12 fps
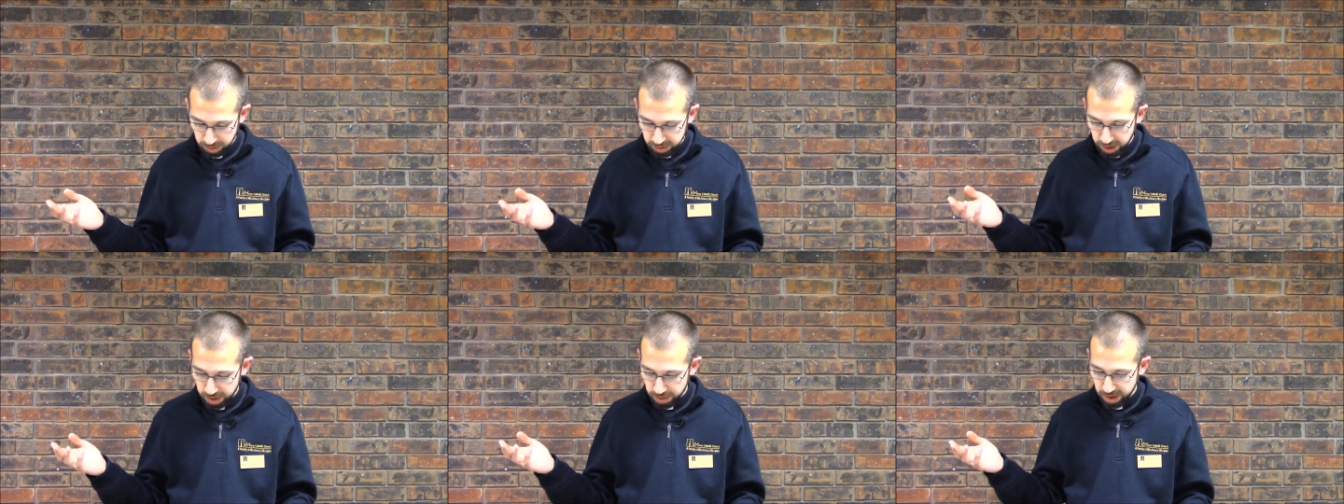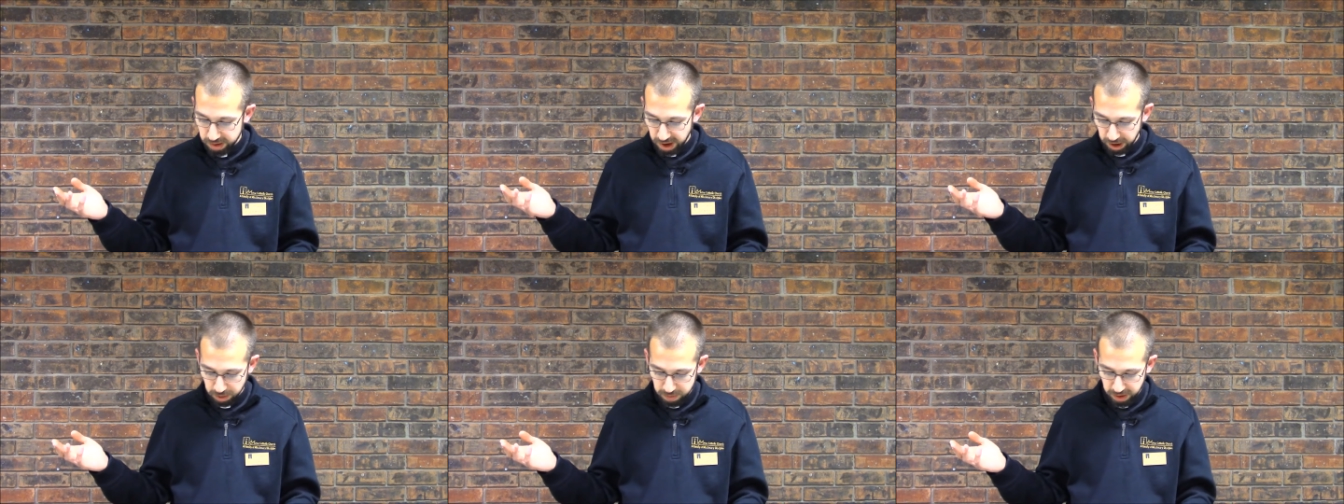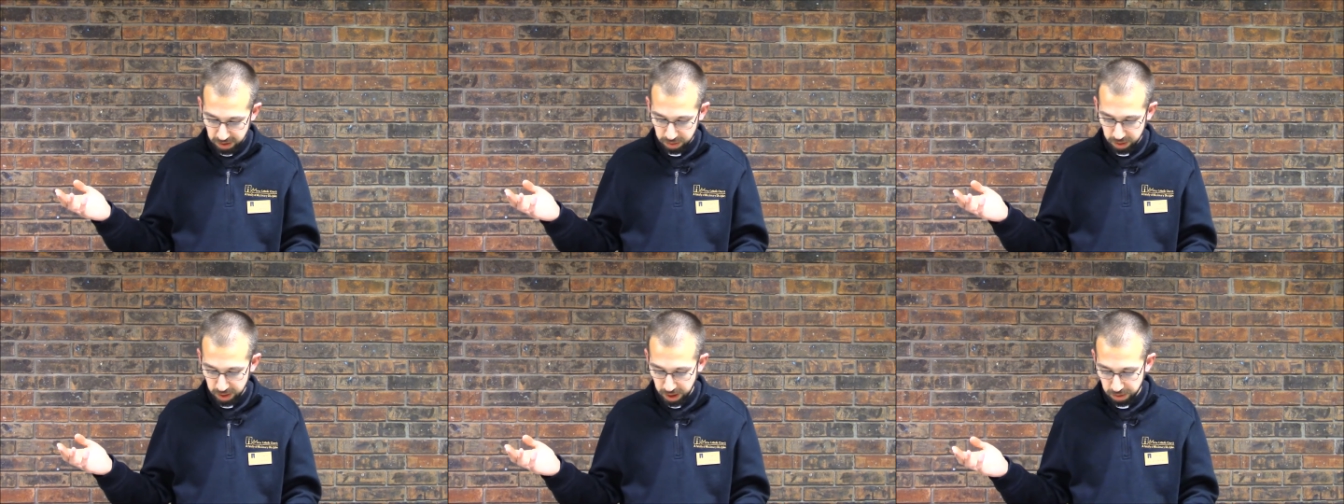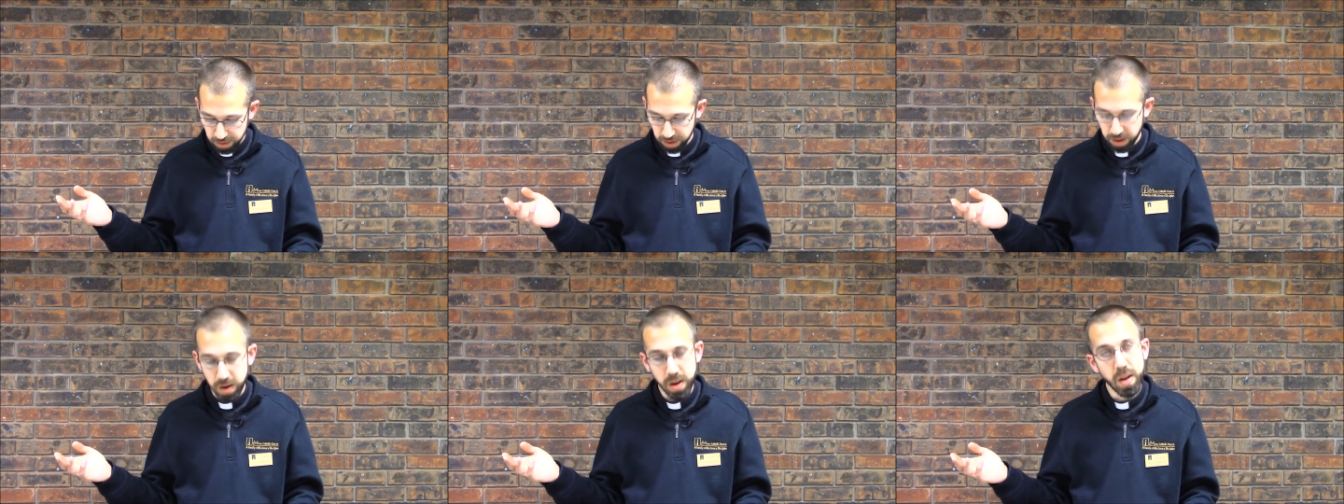slaughtered and sacrificed for the nation.